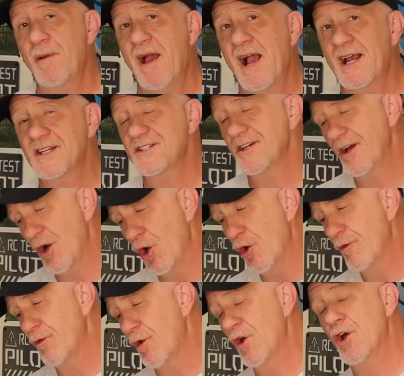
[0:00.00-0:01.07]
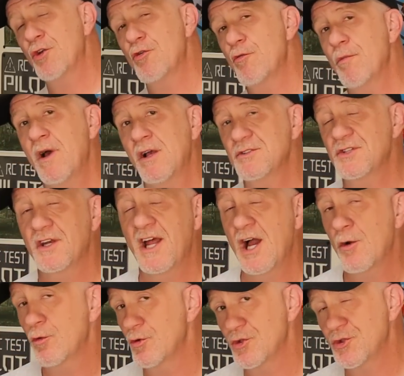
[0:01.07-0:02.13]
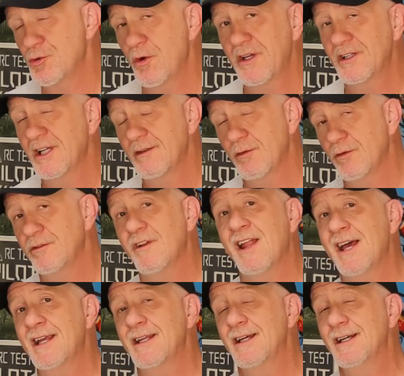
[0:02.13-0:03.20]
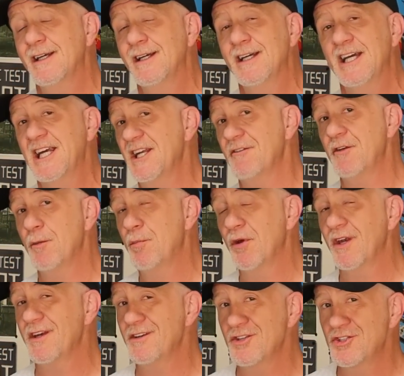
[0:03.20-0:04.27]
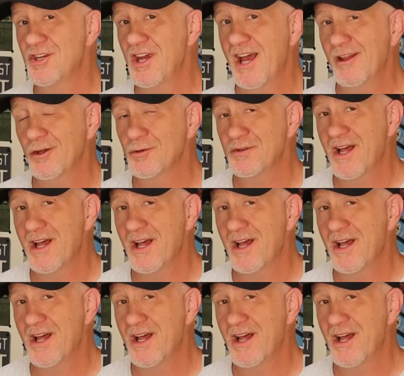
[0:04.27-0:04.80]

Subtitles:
packs, over 100 miles an hour in straight and level flight. And if you put it in a shallow